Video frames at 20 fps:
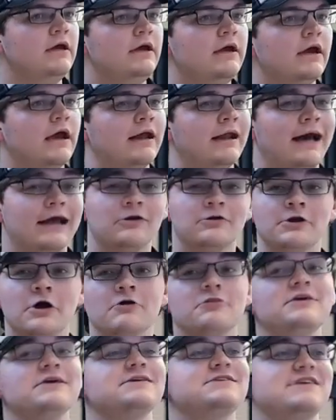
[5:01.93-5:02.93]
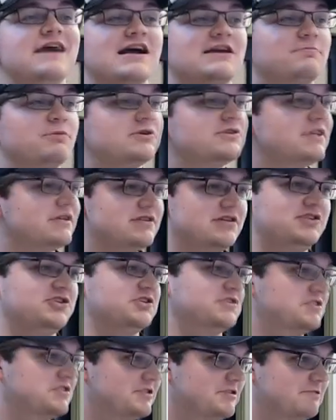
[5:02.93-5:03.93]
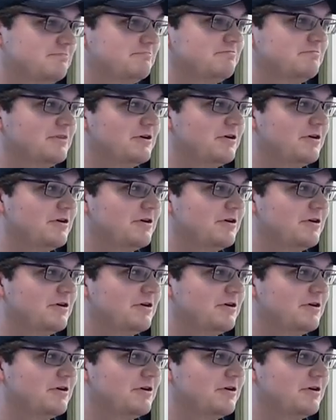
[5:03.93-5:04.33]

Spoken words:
And I don't know the exact percentages, all